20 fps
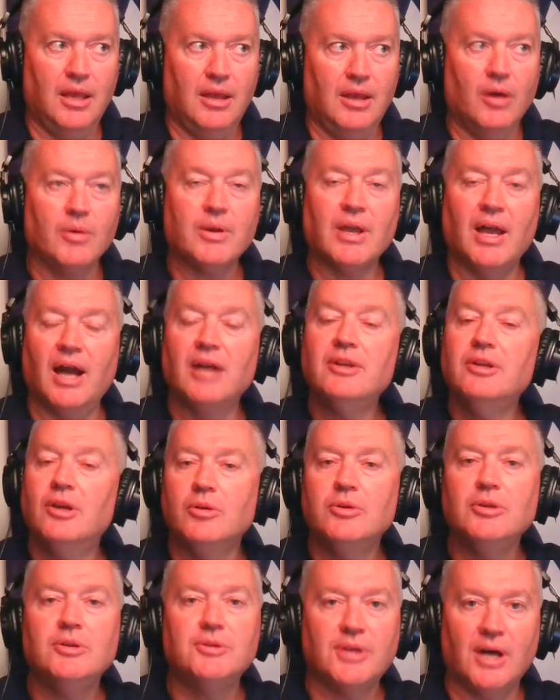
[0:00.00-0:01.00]
Okay, I know
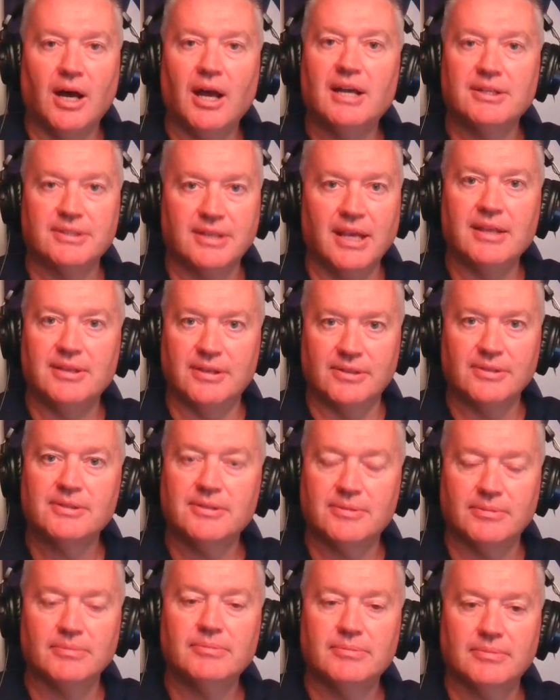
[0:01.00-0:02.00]
Utah has
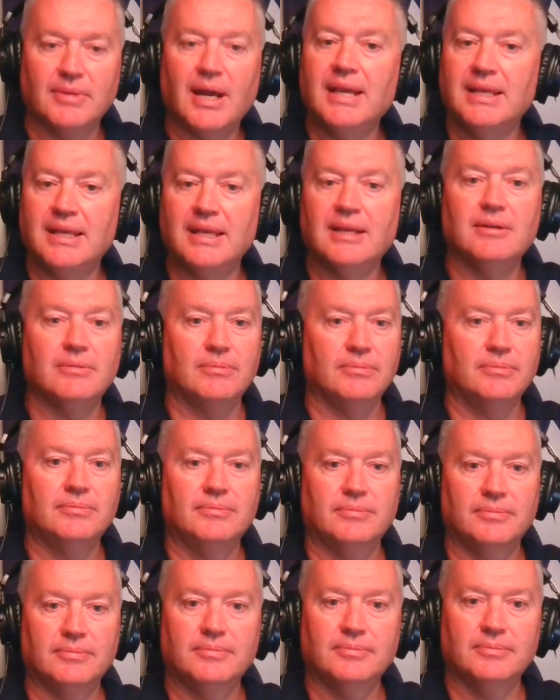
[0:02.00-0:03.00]
canyons. I get it.
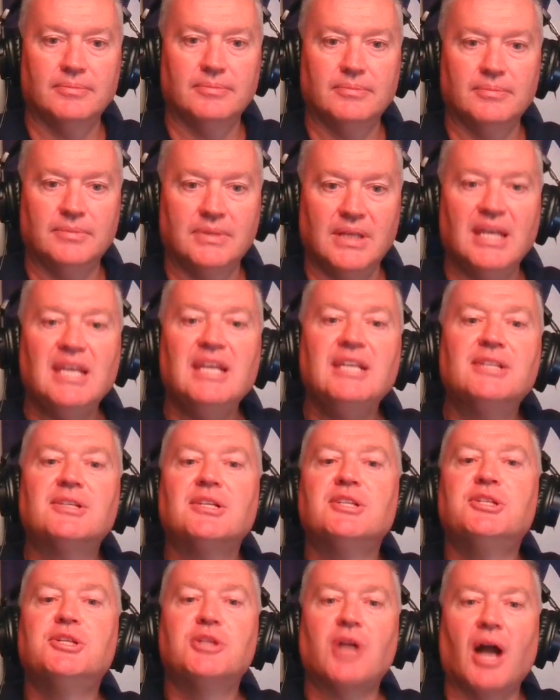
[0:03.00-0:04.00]
Is
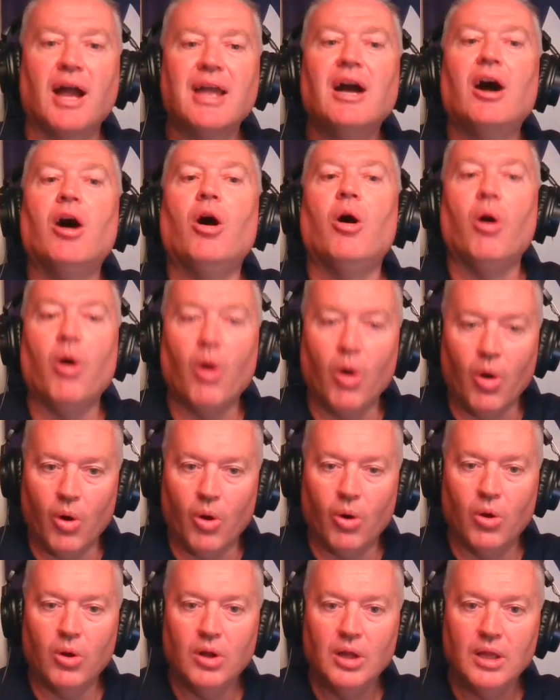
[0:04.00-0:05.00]
a giant
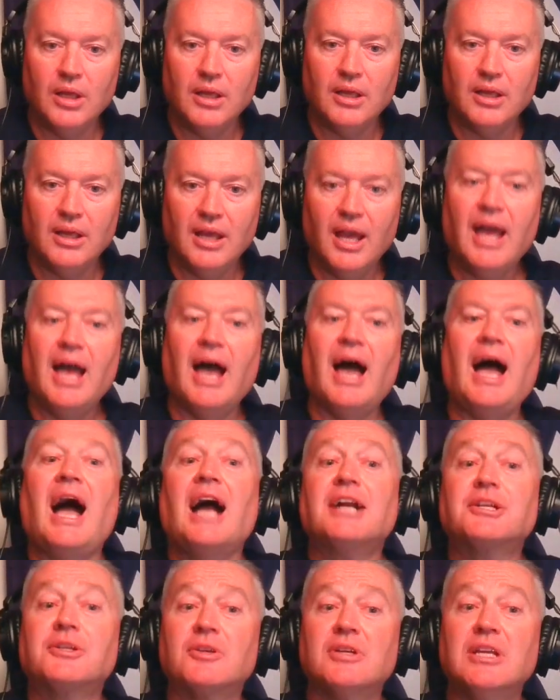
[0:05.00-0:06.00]
hole
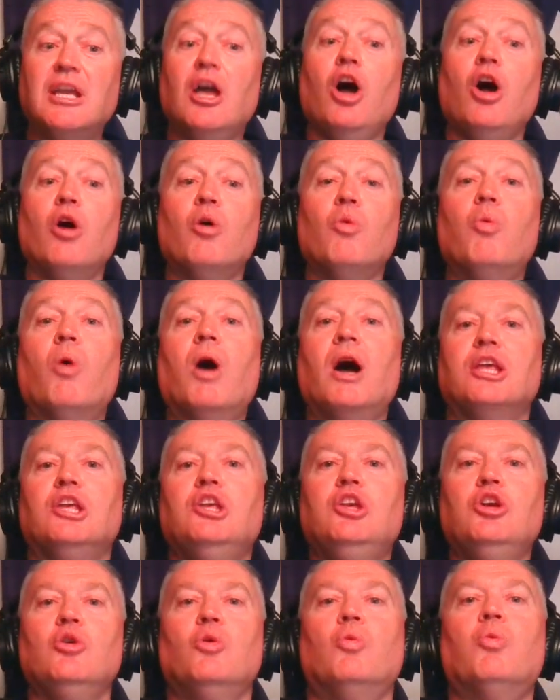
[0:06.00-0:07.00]
actually what
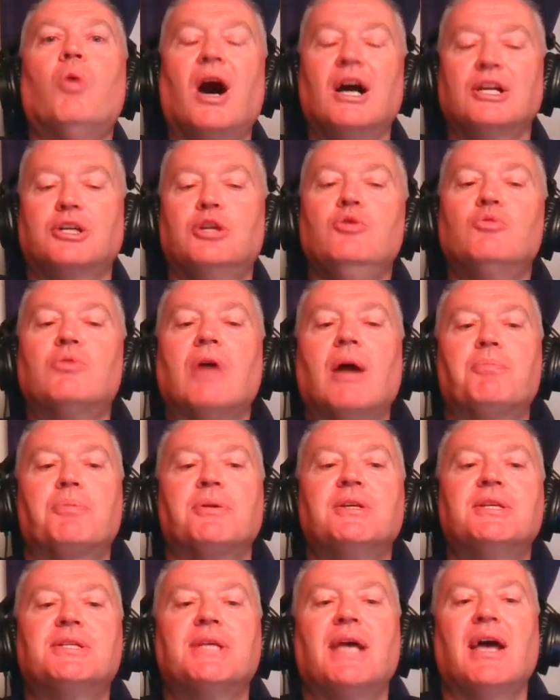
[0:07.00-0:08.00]
you want to
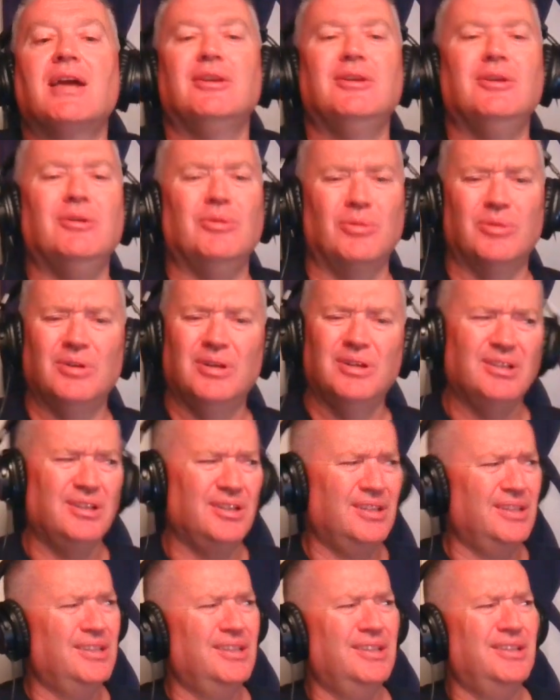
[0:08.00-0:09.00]
represent you?
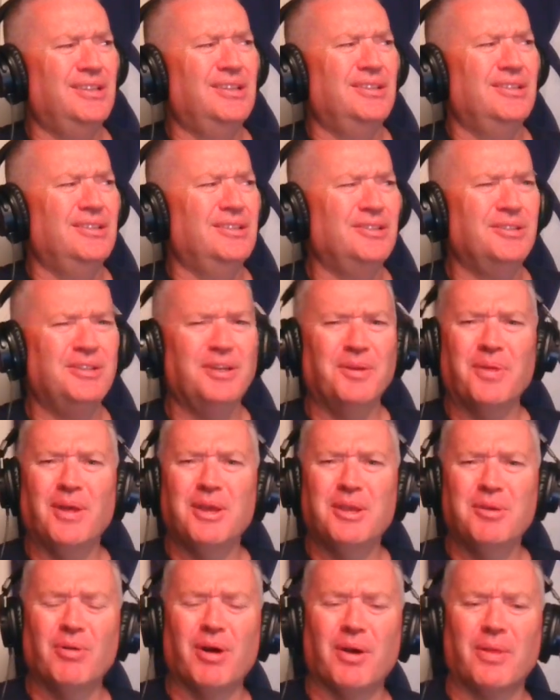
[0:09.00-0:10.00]
Who do you
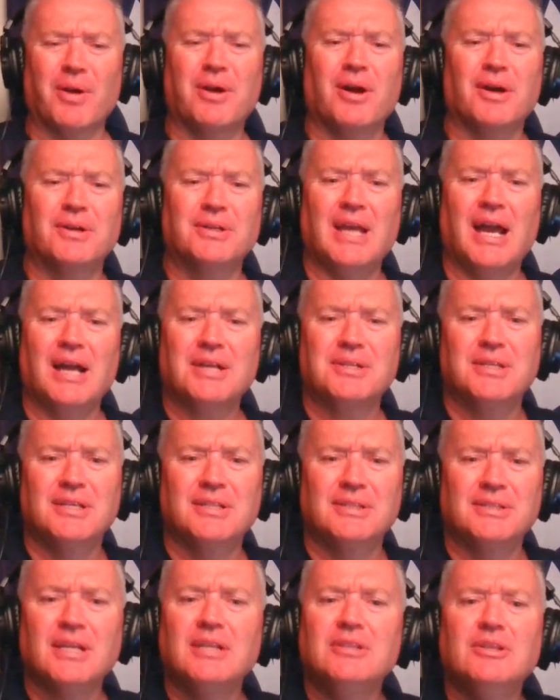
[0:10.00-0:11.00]
think you are, the
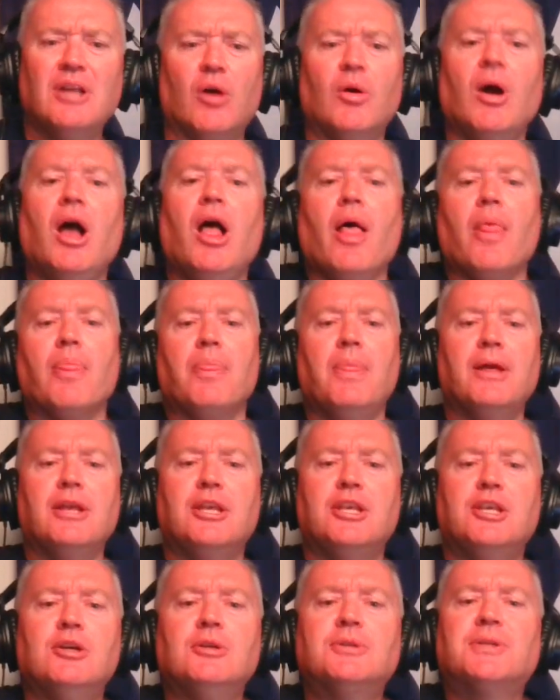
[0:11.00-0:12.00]
Kardashians? No, the
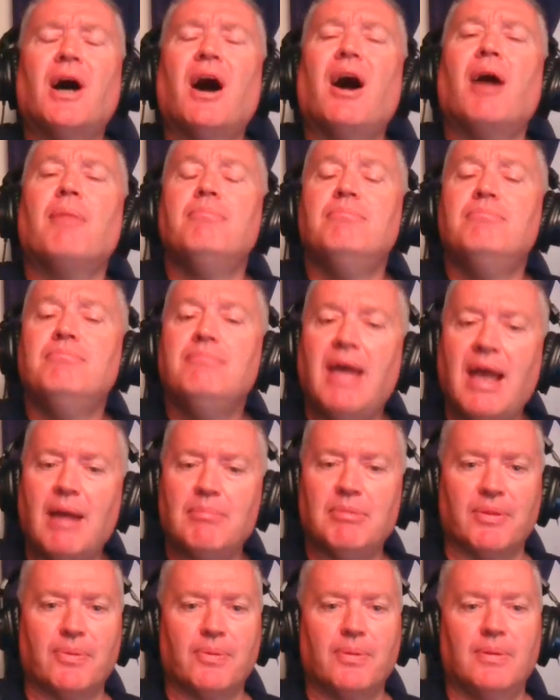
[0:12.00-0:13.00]
Utah
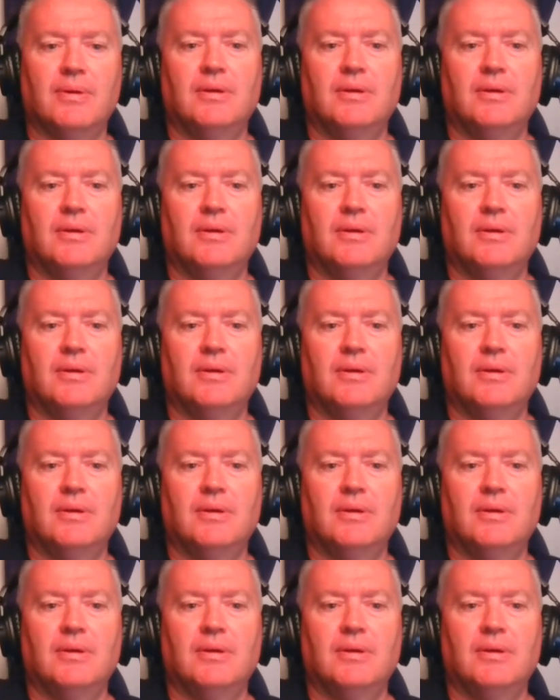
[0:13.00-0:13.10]
Mammoth.